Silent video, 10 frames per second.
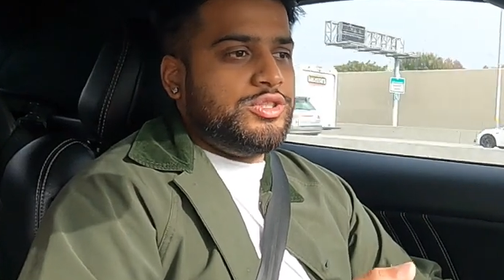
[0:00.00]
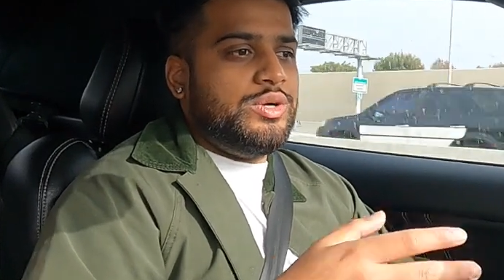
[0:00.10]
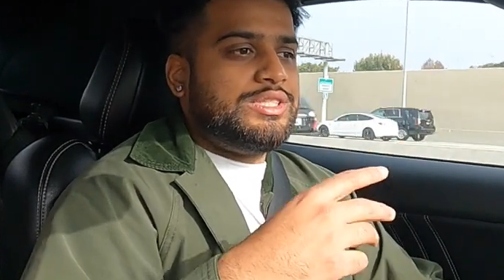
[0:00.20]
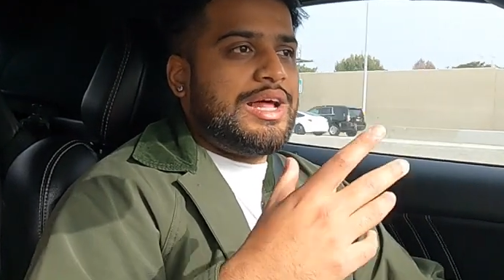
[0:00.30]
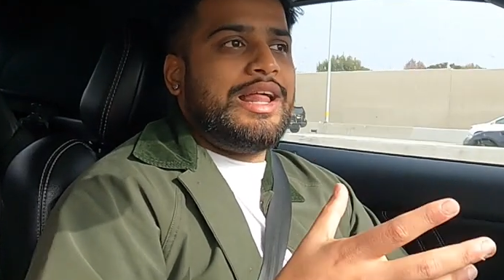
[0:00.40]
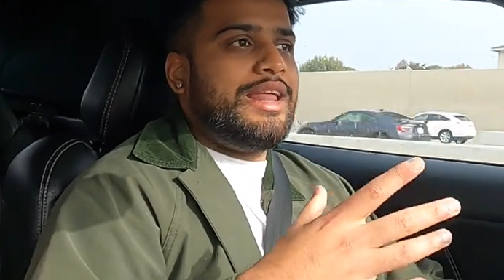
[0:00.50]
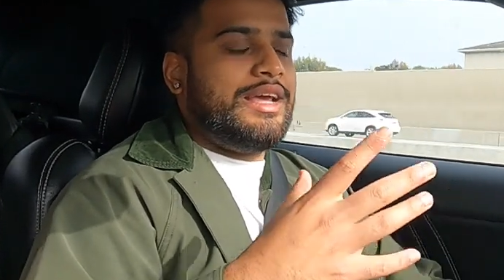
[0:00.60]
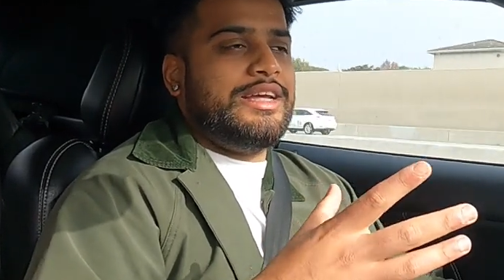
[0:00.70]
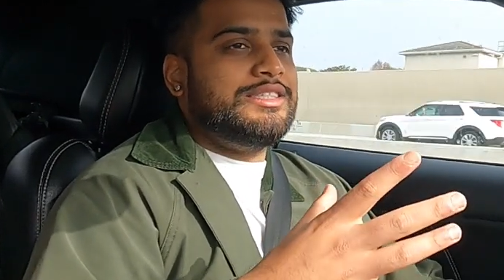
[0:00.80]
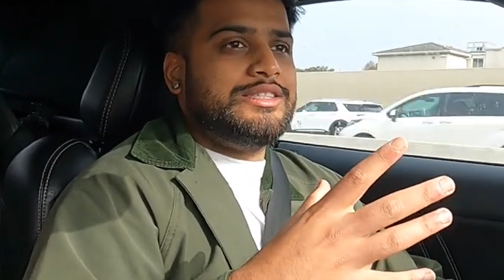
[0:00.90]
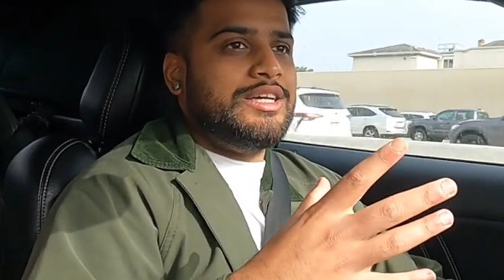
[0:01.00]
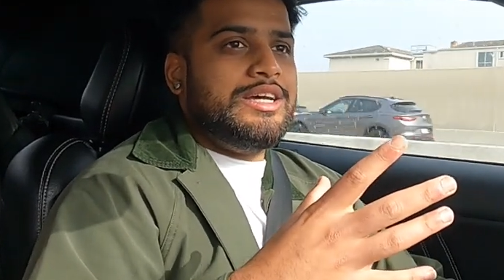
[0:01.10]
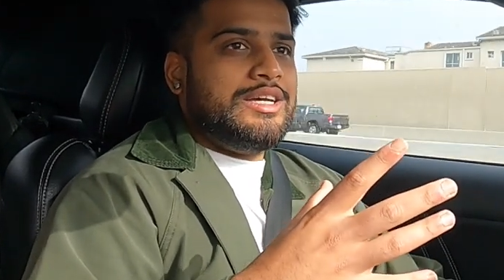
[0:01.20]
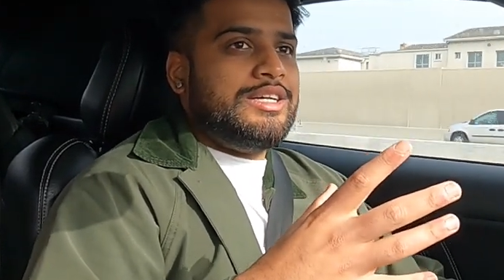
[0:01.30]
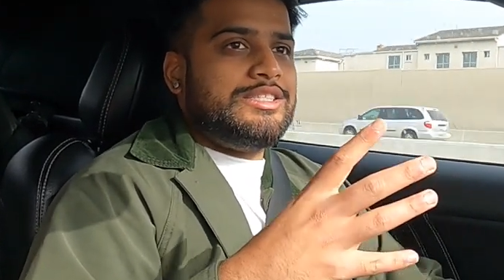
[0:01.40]
So it's not like it's
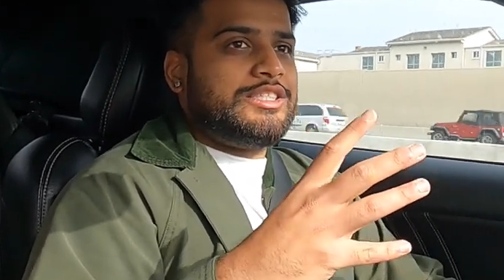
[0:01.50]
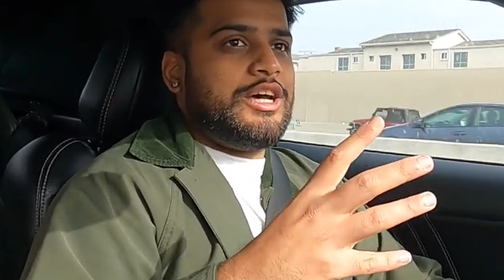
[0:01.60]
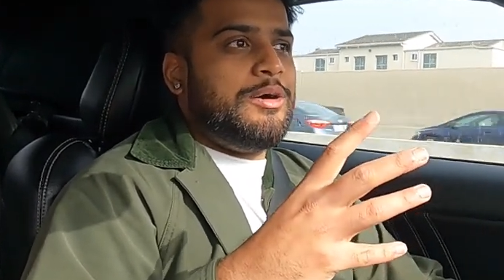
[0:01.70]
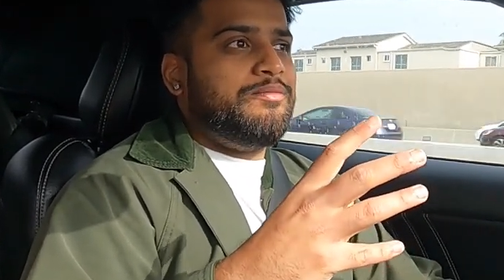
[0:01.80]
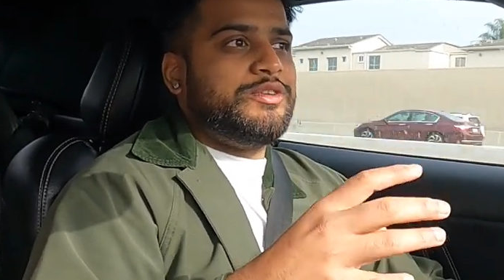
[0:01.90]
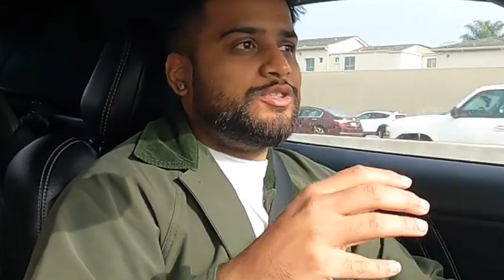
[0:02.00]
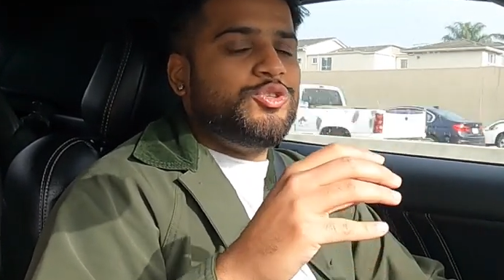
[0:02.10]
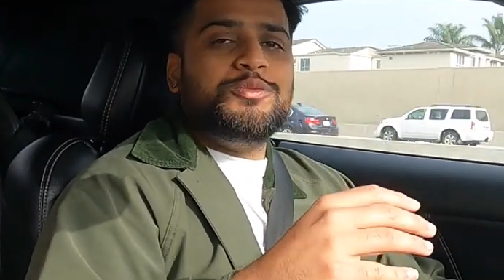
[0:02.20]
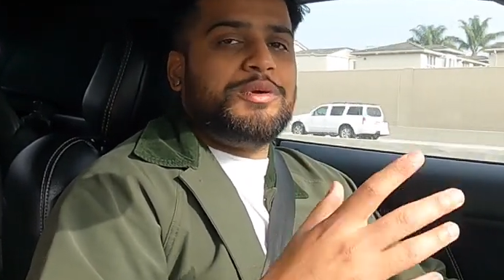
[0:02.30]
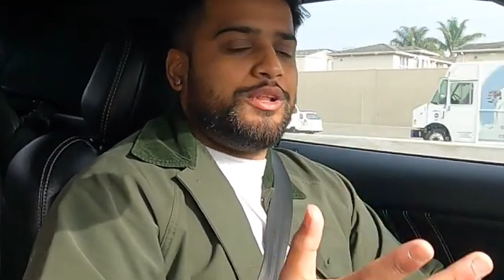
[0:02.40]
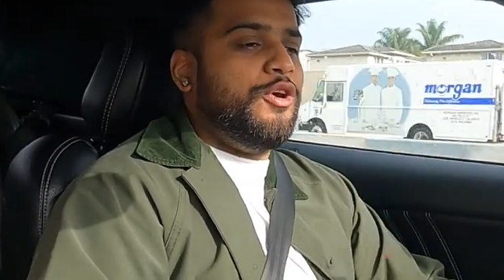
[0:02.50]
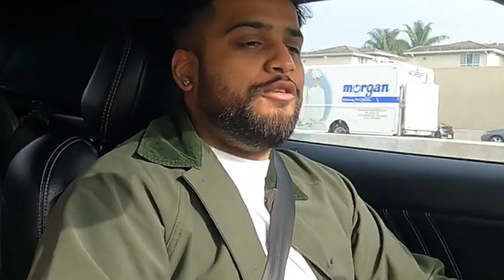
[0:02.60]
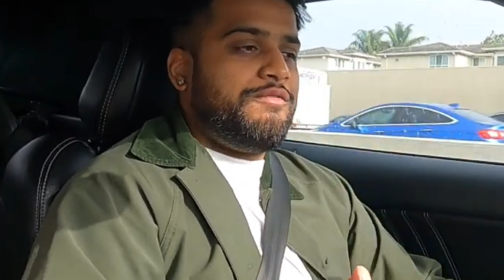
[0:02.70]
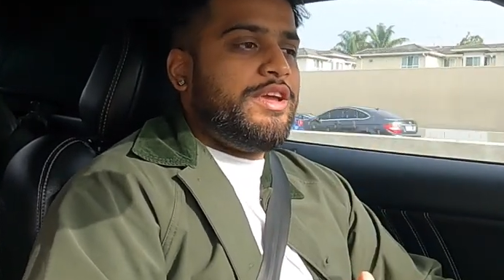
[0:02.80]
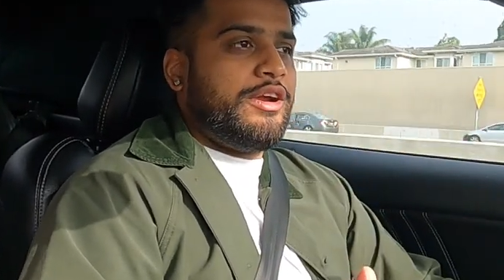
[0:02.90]
some super low
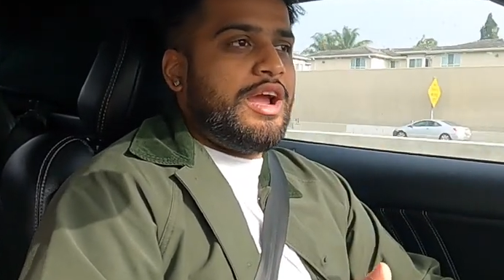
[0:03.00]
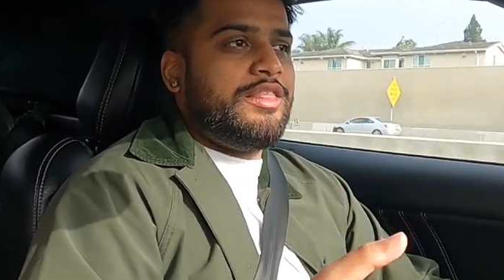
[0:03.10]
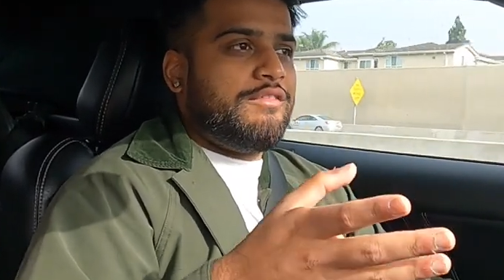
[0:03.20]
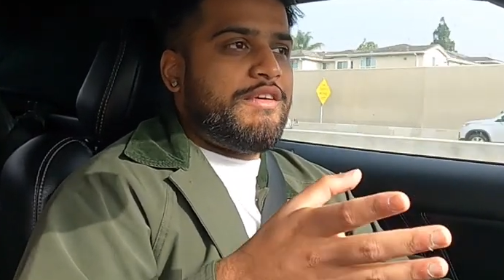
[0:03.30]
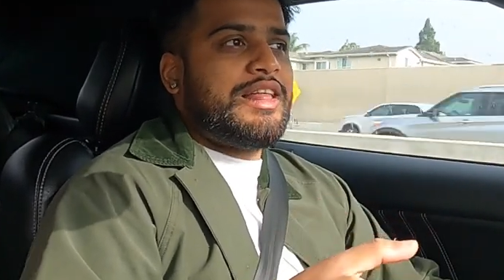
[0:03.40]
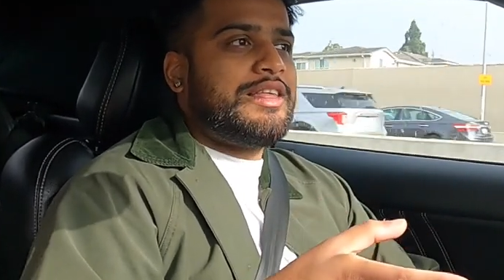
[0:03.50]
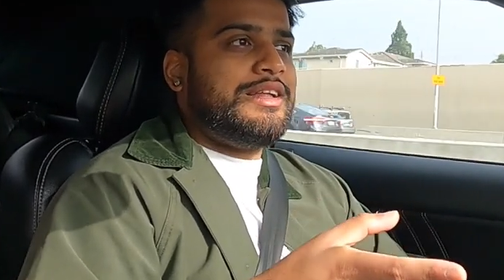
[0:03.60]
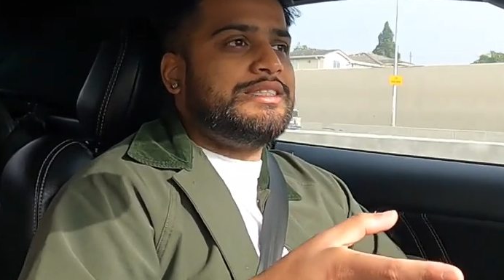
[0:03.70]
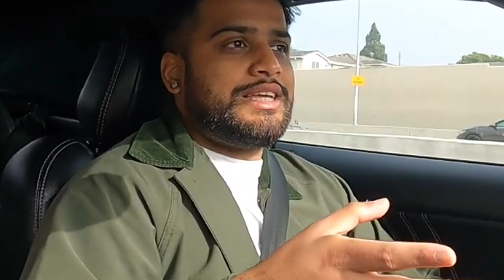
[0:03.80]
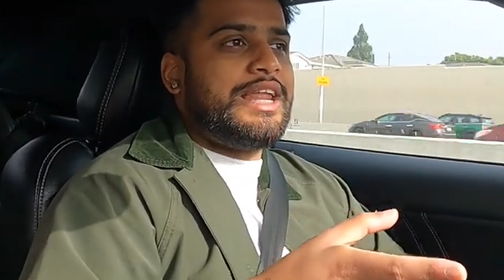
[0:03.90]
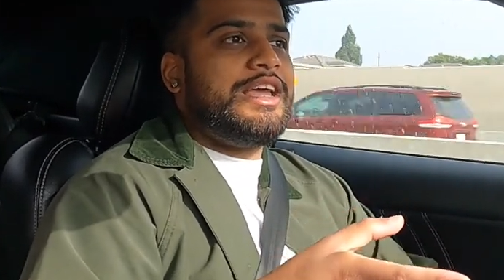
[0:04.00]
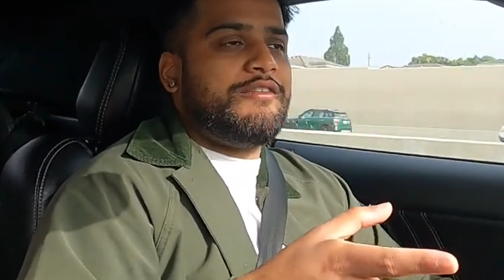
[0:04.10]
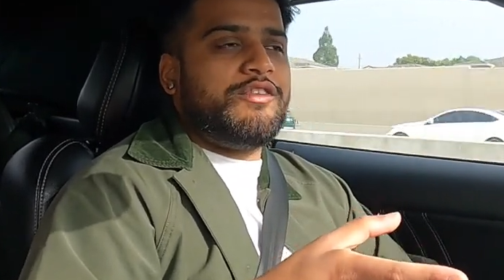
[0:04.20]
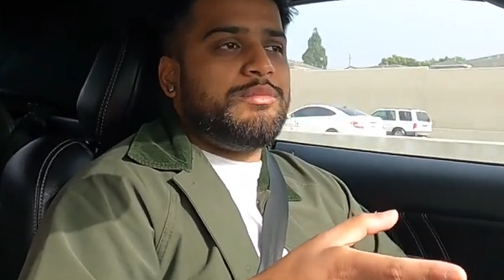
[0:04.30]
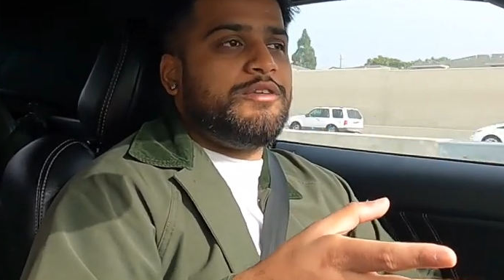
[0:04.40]
figure. And the fact that it's getting it
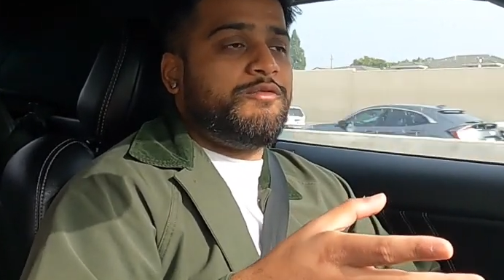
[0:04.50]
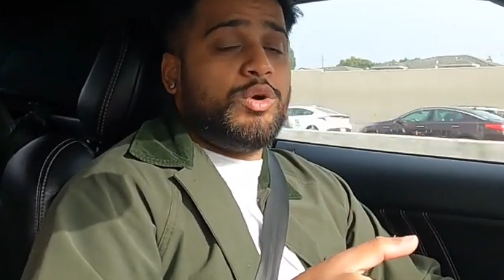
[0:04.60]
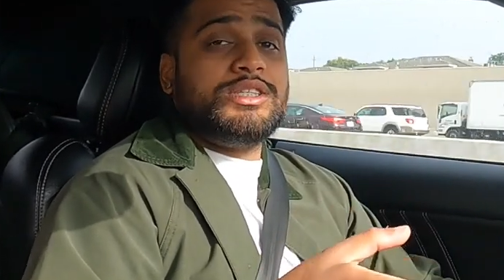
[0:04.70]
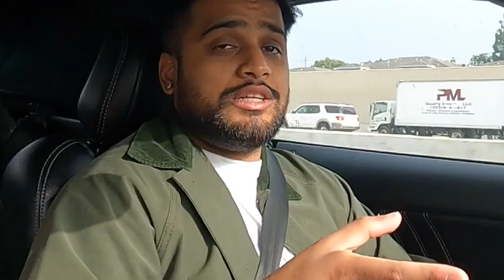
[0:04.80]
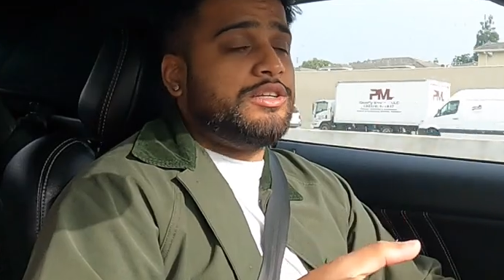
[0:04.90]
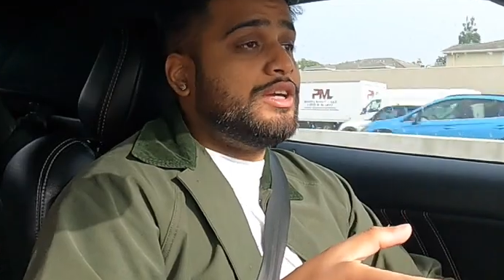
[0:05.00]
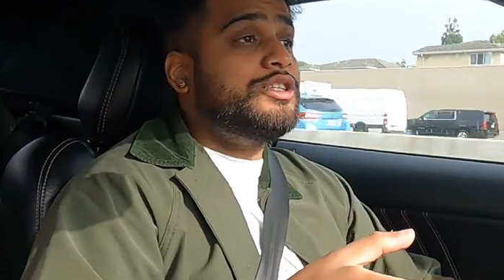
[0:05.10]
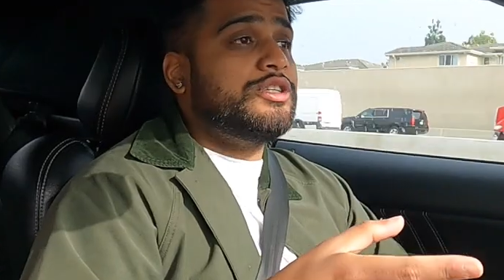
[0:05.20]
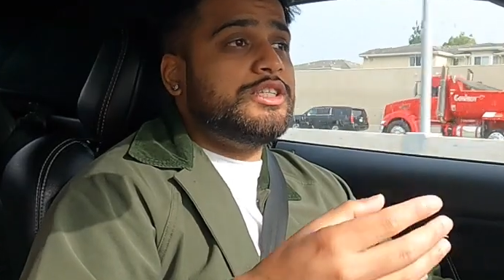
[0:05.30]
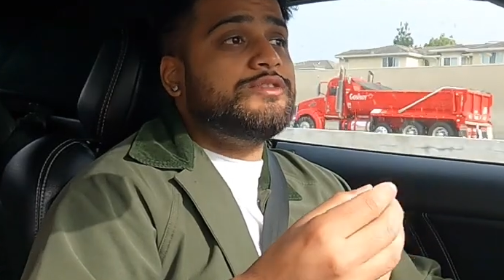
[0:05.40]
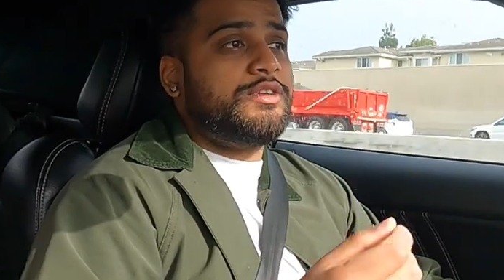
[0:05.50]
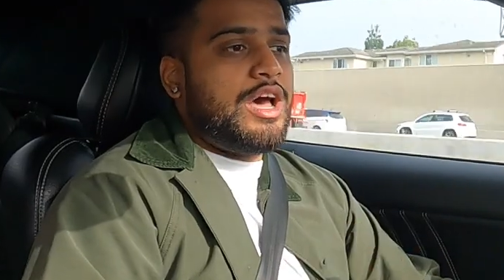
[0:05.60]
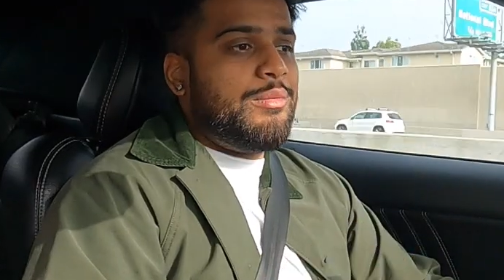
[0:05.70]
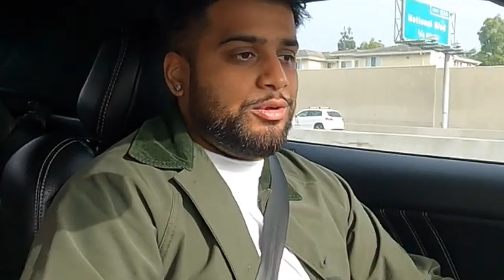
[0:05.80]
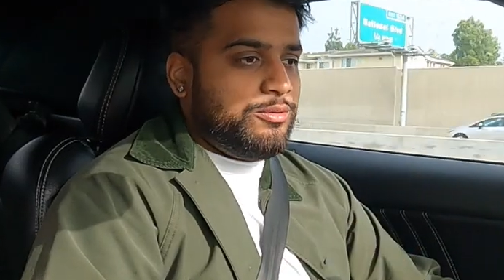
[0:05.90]
from a four-cylinder engine is
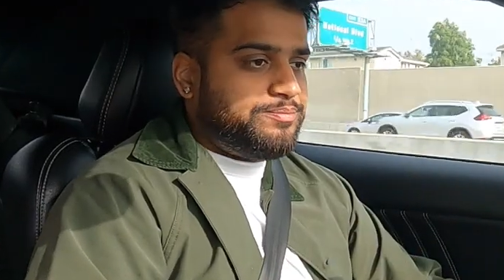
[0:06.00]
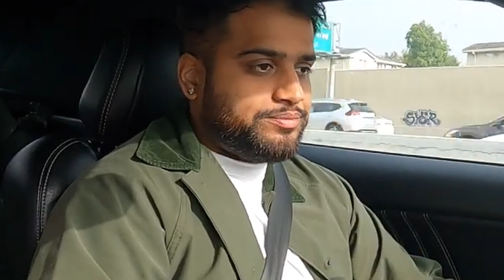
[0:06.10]
phenomenal.